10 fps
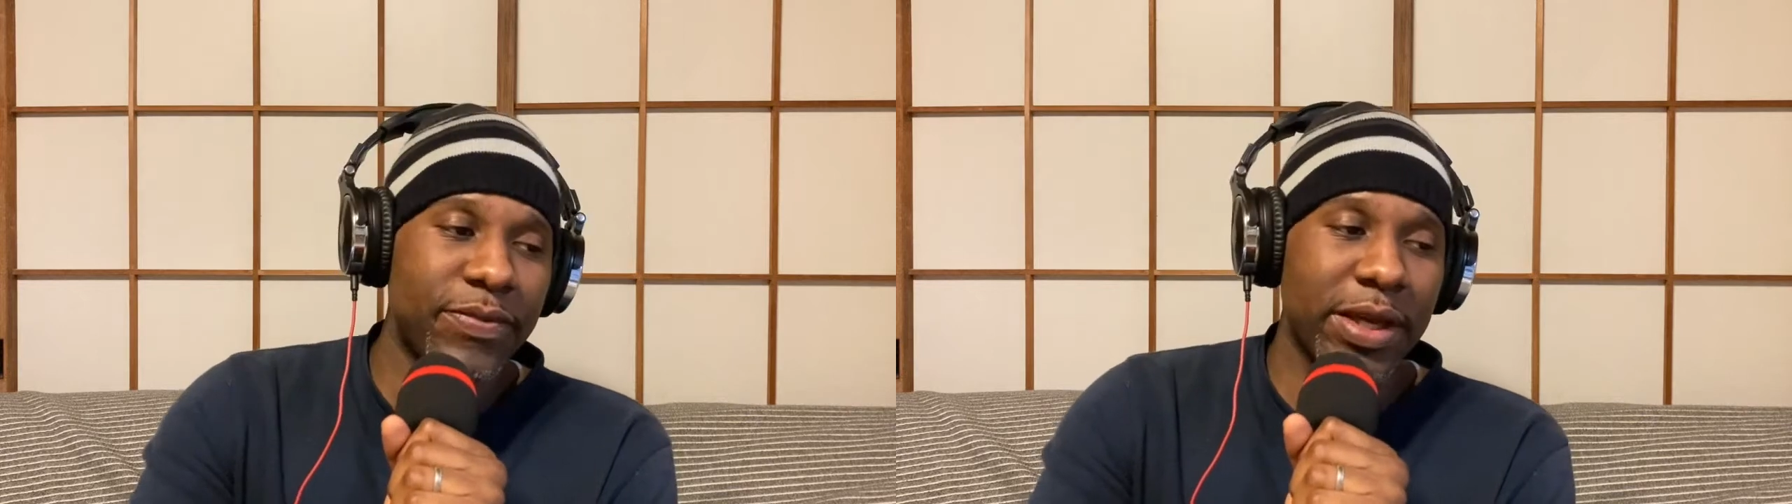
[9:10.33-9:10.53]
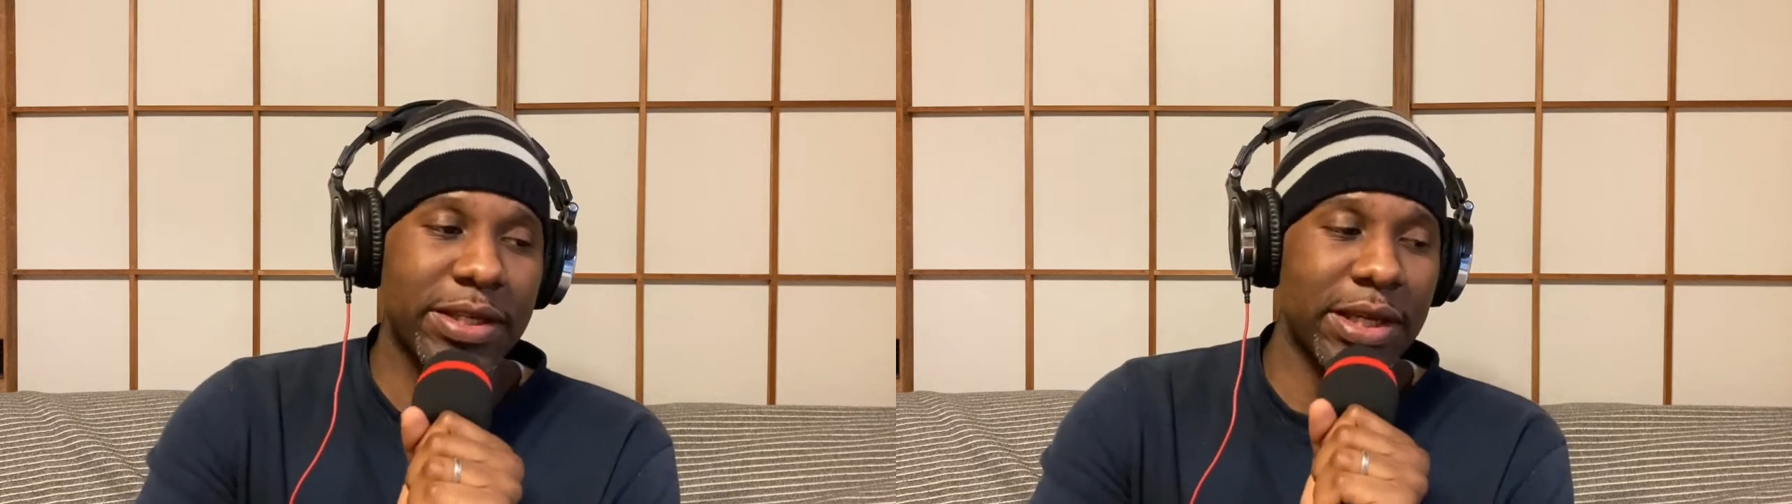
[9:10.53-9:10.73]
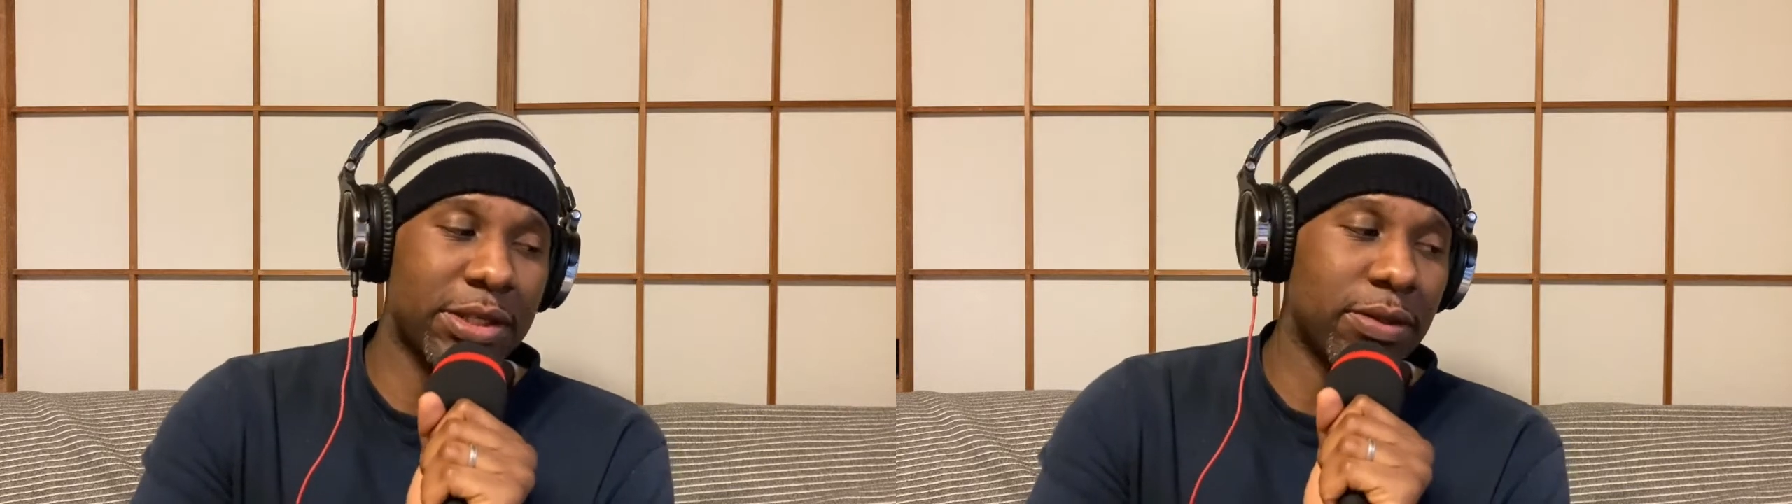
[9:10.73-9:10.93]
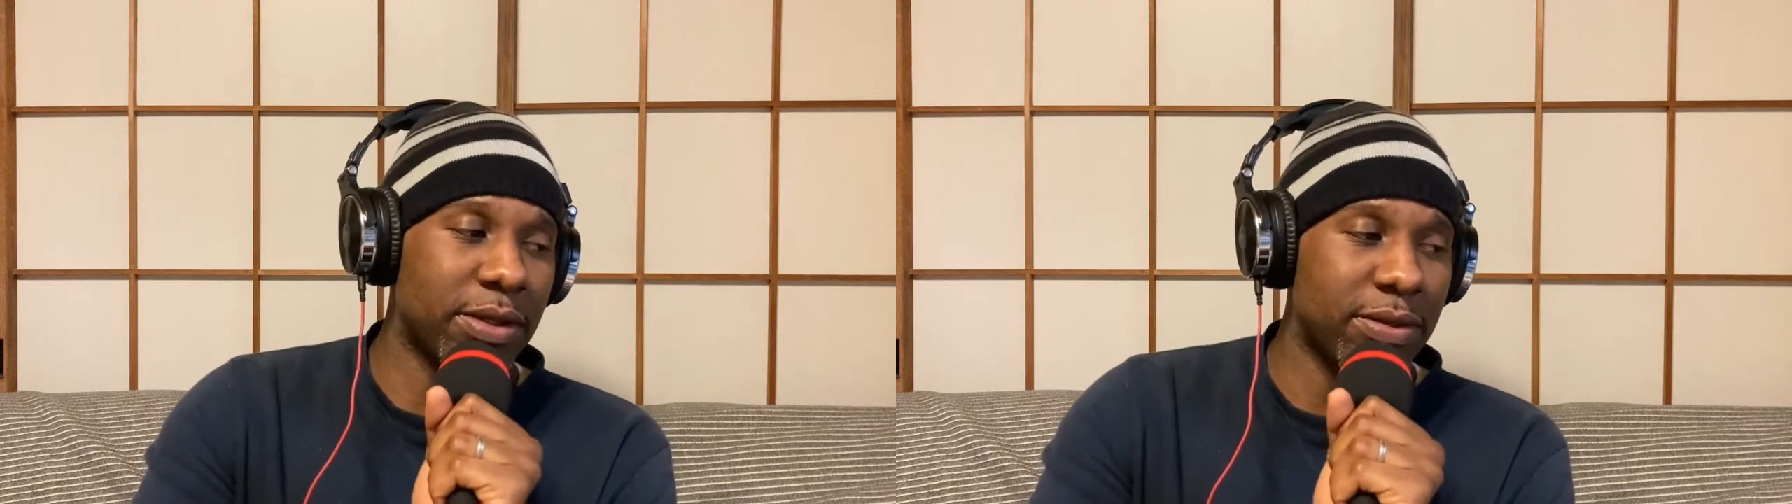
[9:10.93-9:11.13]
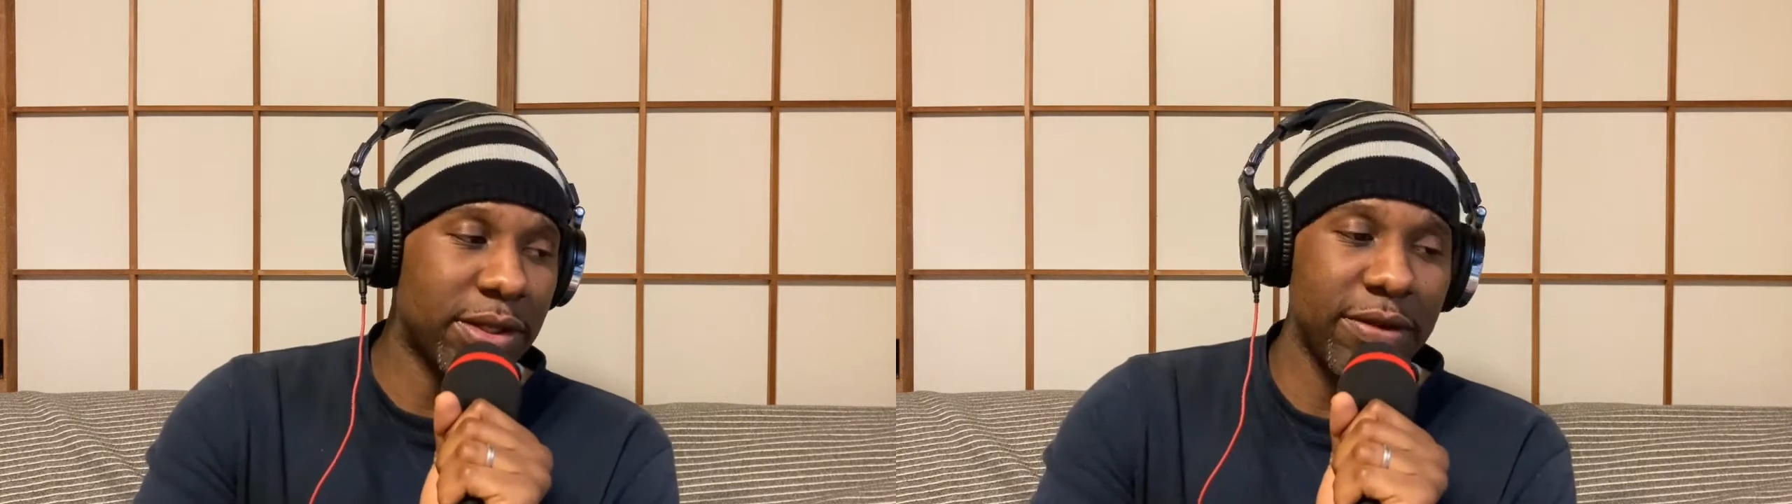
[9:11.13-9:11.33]
I was kind of
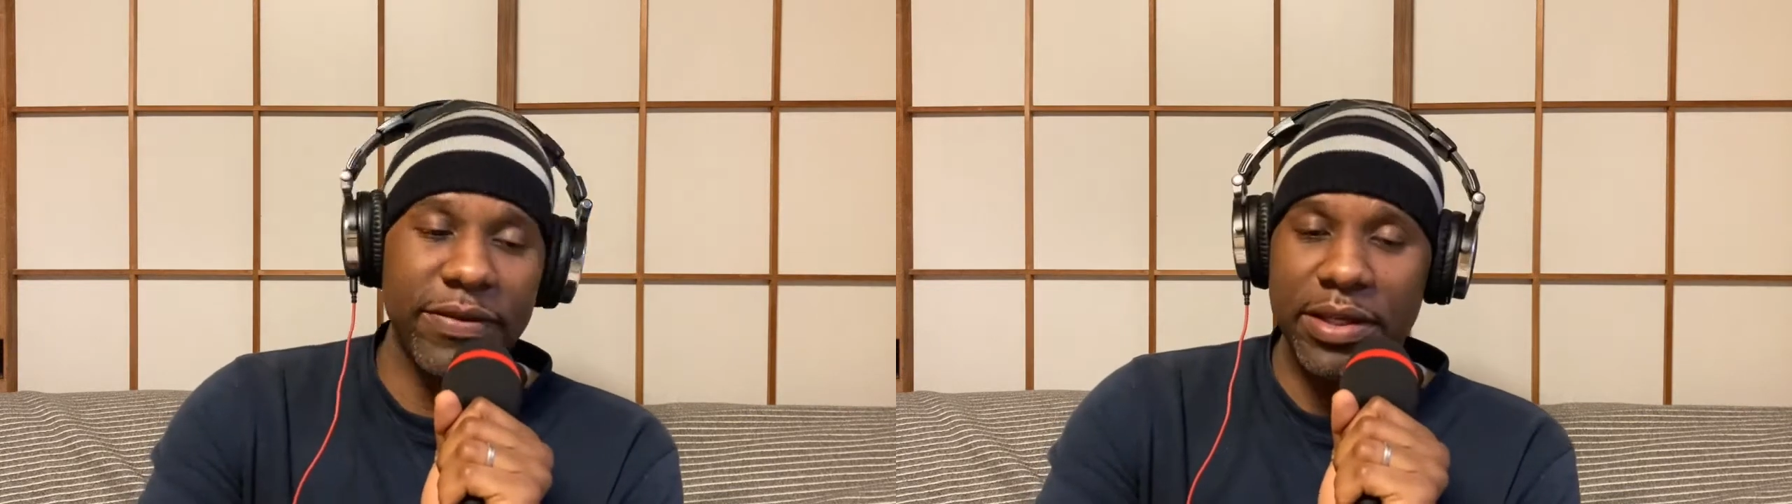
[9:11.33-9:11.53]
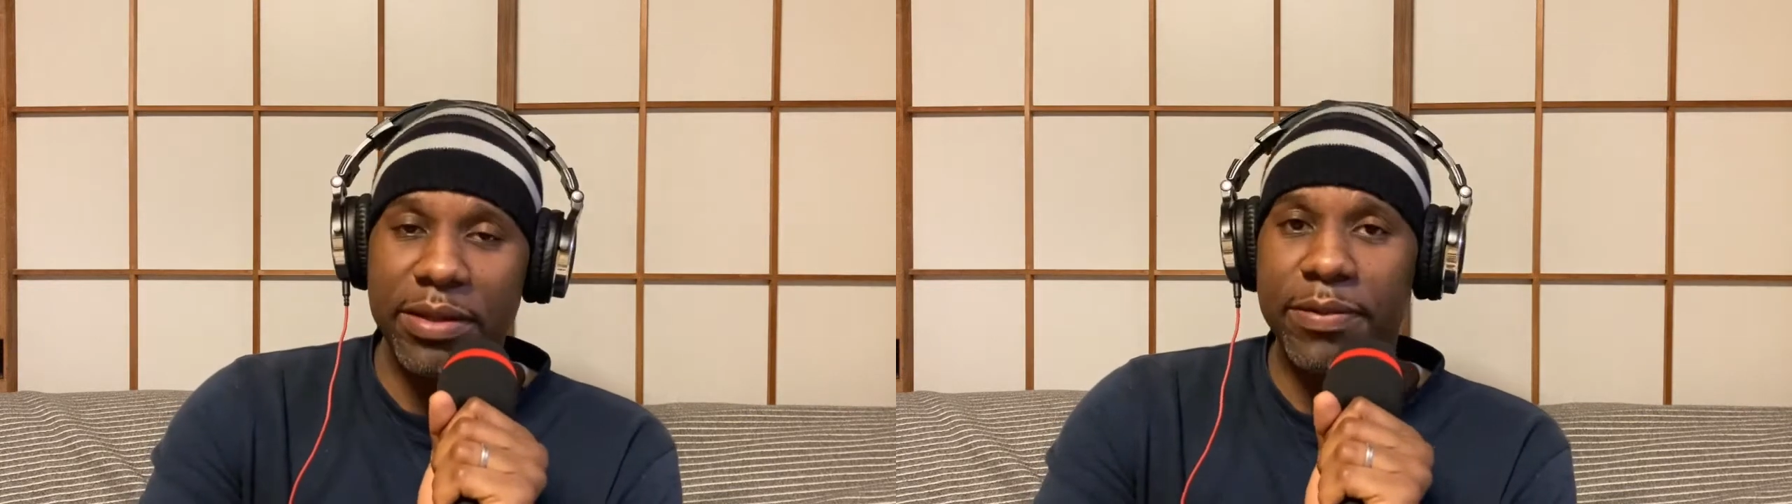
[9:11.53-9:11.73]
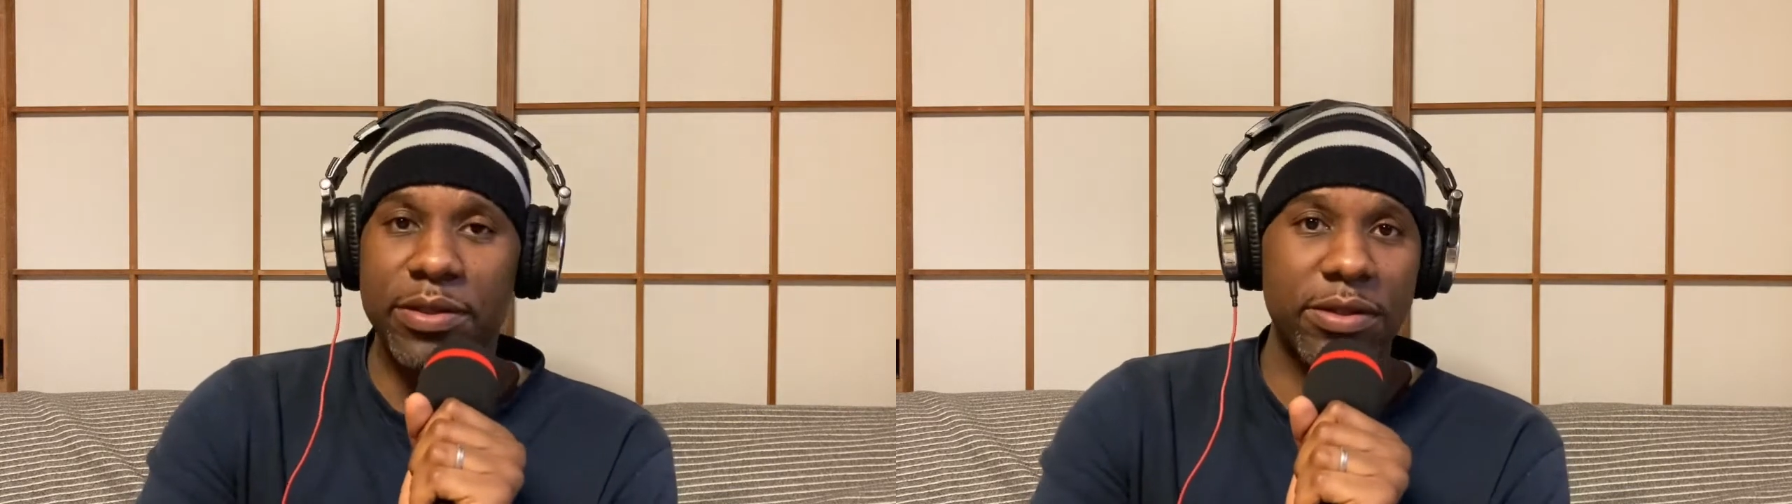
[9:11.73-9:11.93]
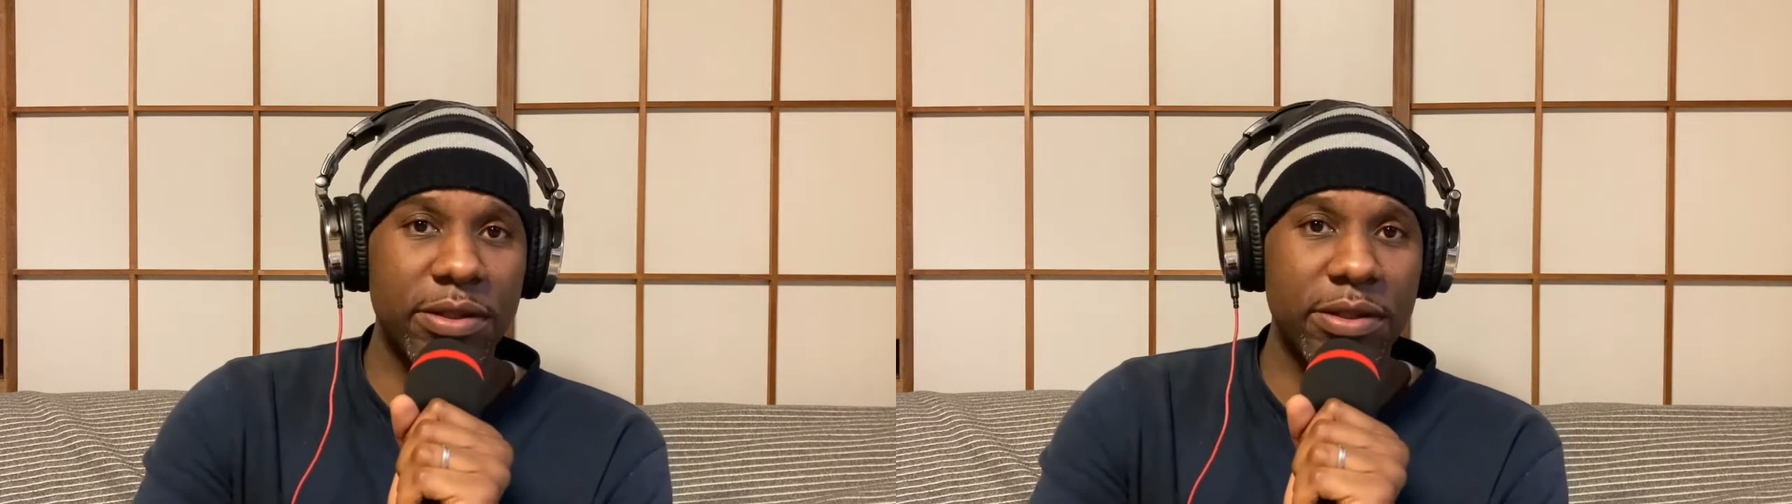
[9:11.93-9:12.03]
joking about if the Olympics are